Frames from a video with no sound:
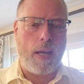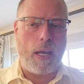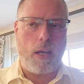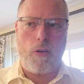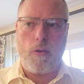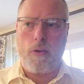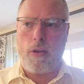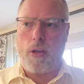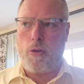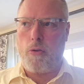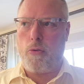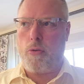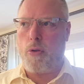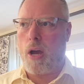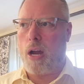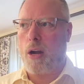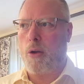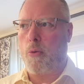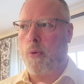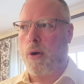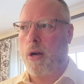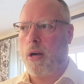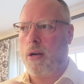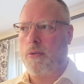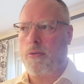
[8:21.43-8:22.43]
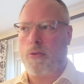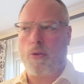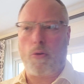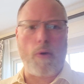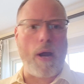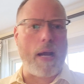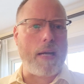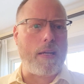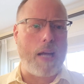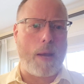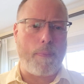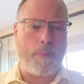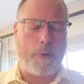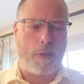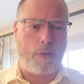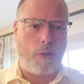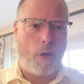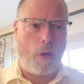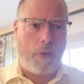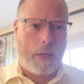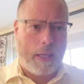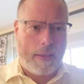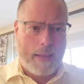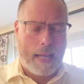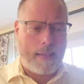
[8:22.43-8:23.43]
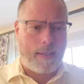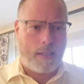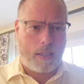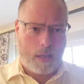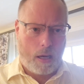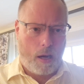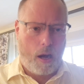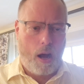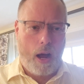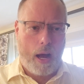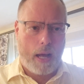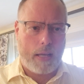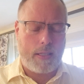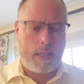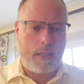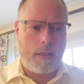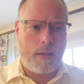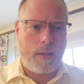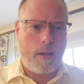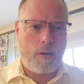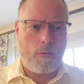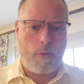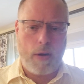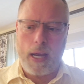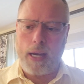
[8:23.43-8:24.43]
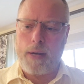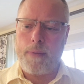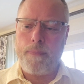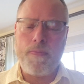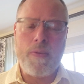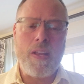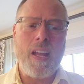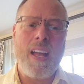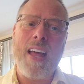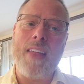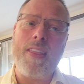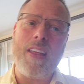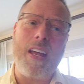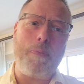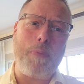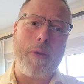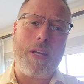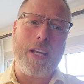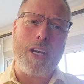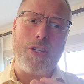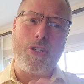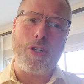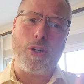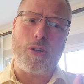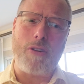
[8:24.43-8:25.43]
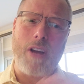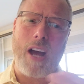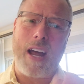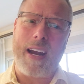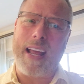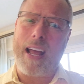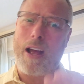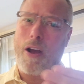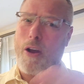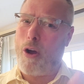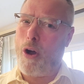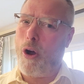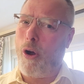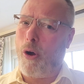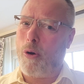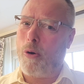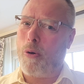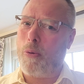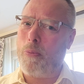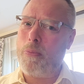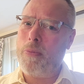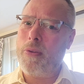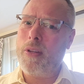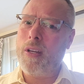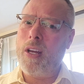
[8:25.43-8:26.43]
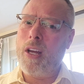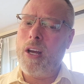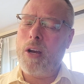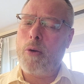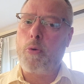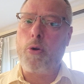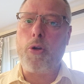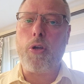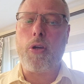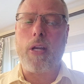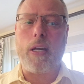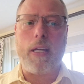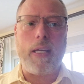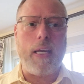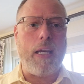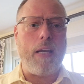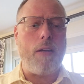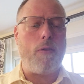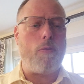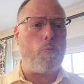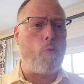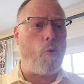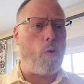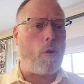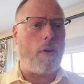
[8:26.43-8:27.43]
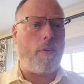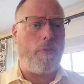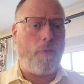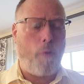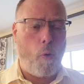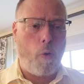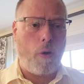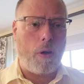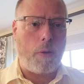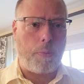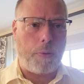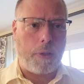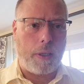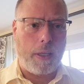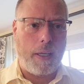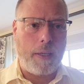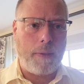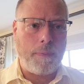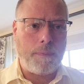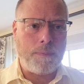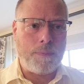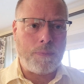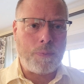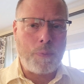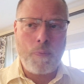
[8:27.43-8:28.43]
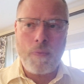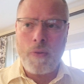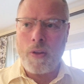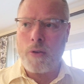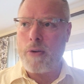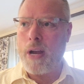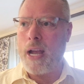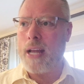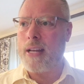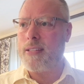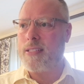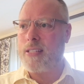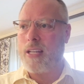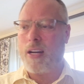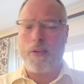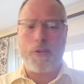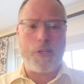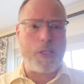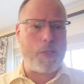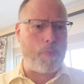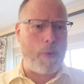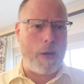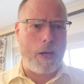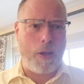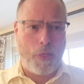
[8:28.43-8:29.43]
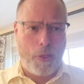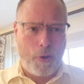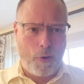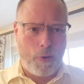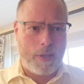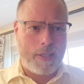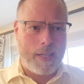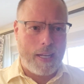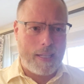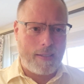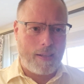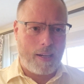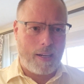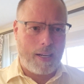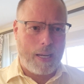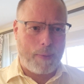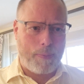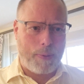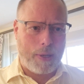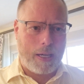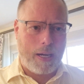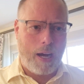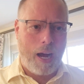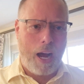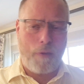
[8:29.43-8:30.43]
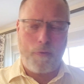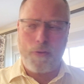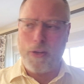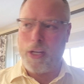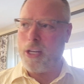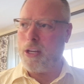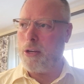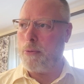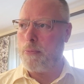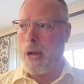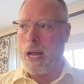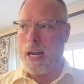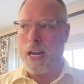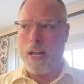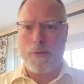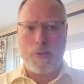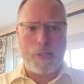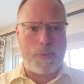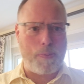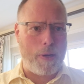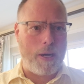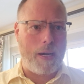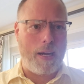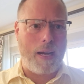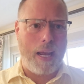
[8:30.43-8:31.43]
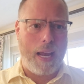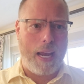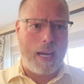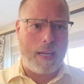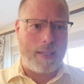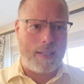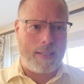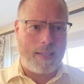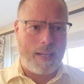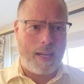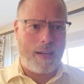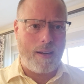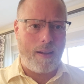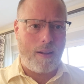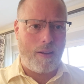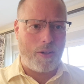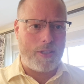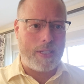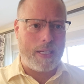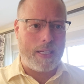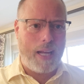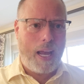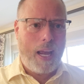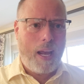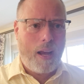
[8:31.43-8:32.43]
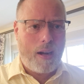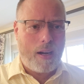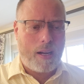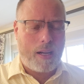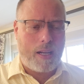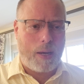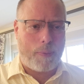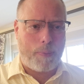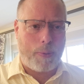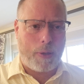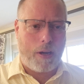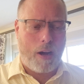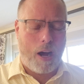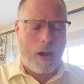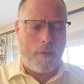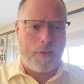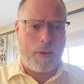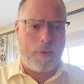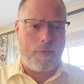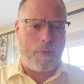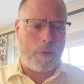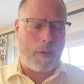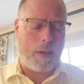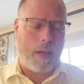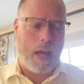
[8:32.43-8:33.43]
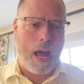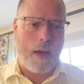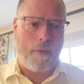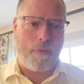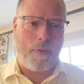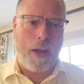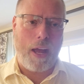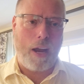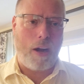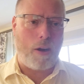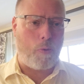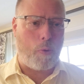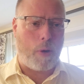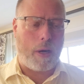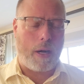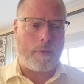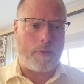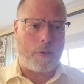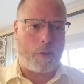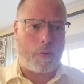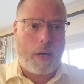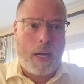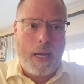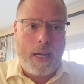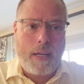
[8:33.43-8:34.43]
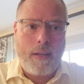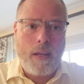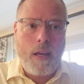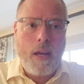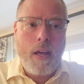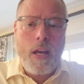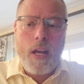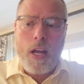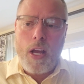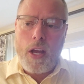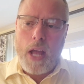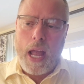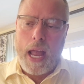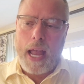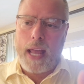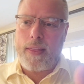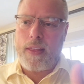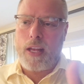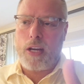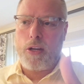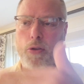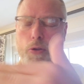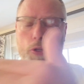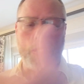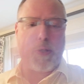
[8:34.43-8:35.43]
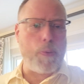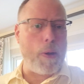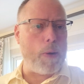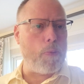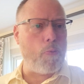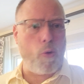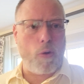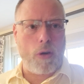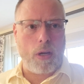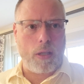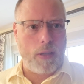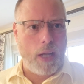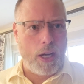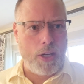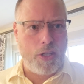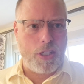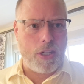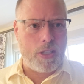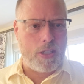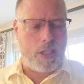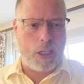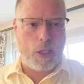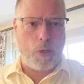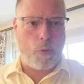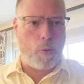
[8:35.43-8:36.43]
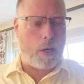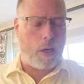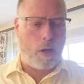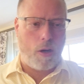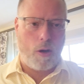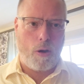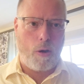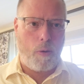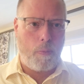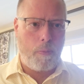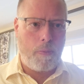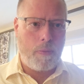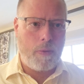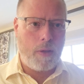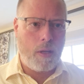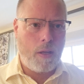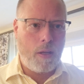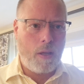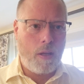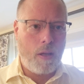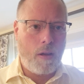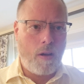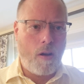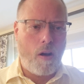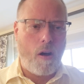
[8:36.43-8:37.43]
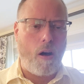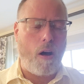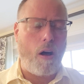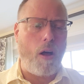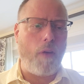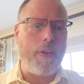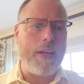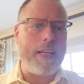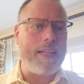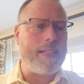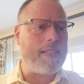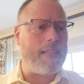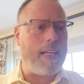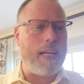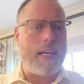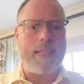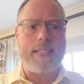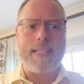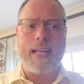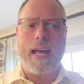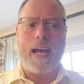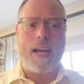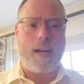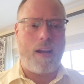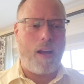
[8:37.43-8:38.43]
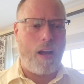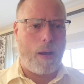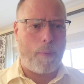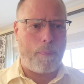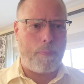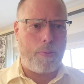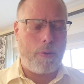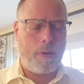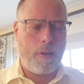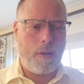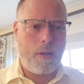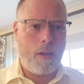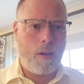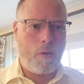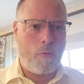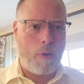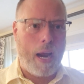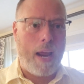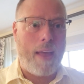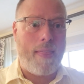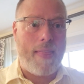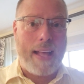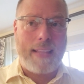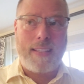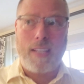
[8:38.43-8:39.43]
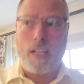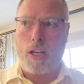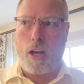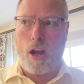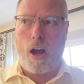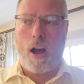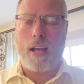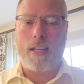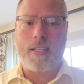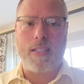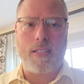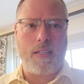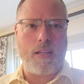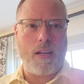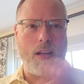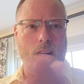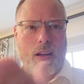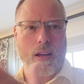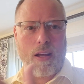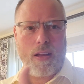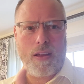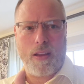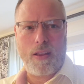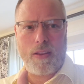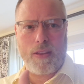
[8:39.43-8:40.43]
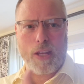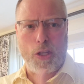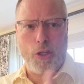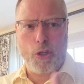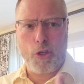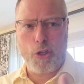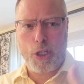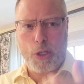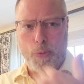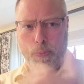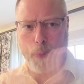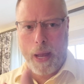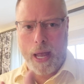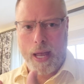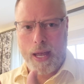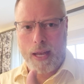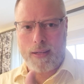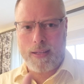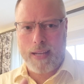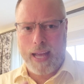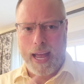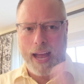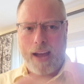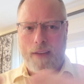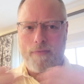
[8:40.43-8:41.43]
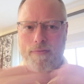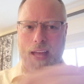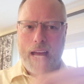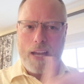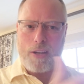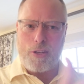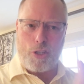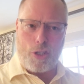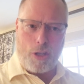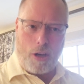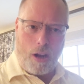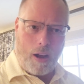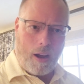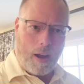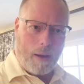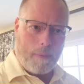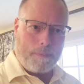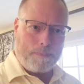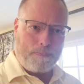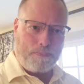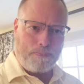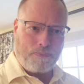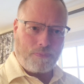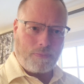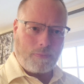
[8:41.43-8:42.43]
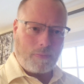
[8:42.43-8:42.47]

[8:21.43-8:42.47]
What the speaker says: You gotta wear the right type of clothing. That's a cost, right? And then because you're not at home where you can eat more affordably, right? Instead of spending 30 cents on a cup of coffee, you might end up spending $8 to $10 a day on a cup of coffee from the cafe or whatever, right? And then you spend more on lunches than you would at home. All these things add up, right? That's a cost that you spend to have that job.